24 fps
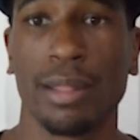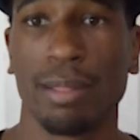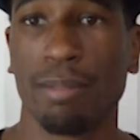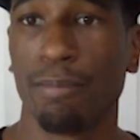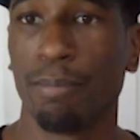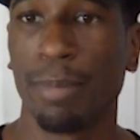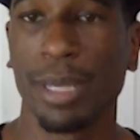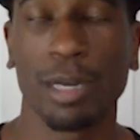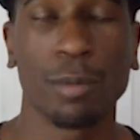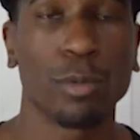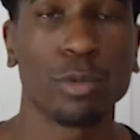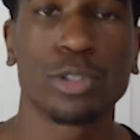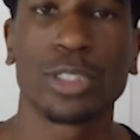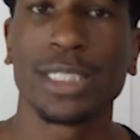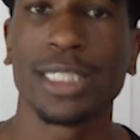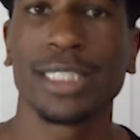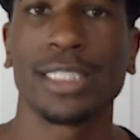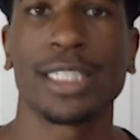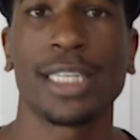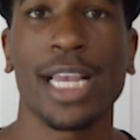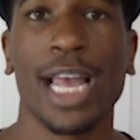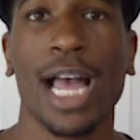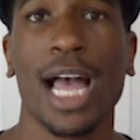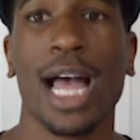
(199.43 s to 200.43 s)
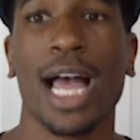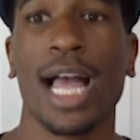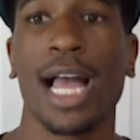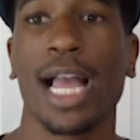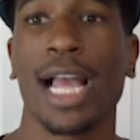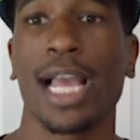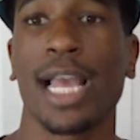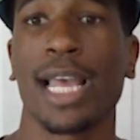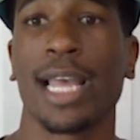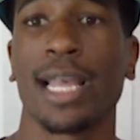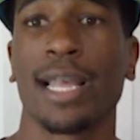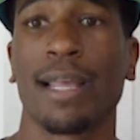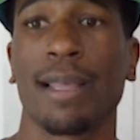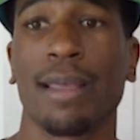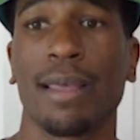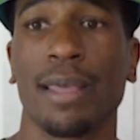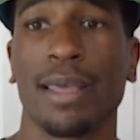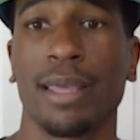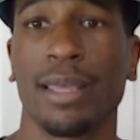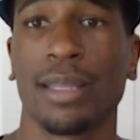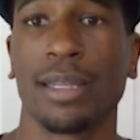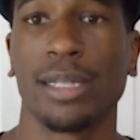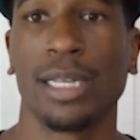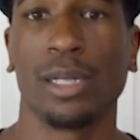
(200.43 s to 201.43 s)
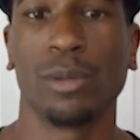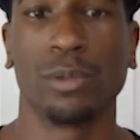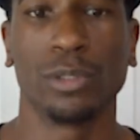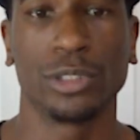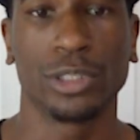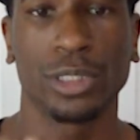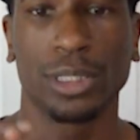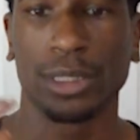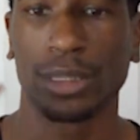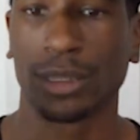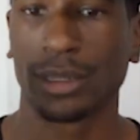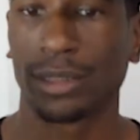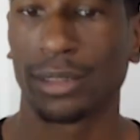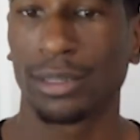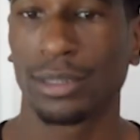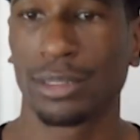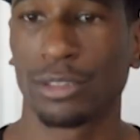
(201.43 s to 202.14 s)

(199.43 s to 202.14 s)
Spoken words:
minimal CGI, it was just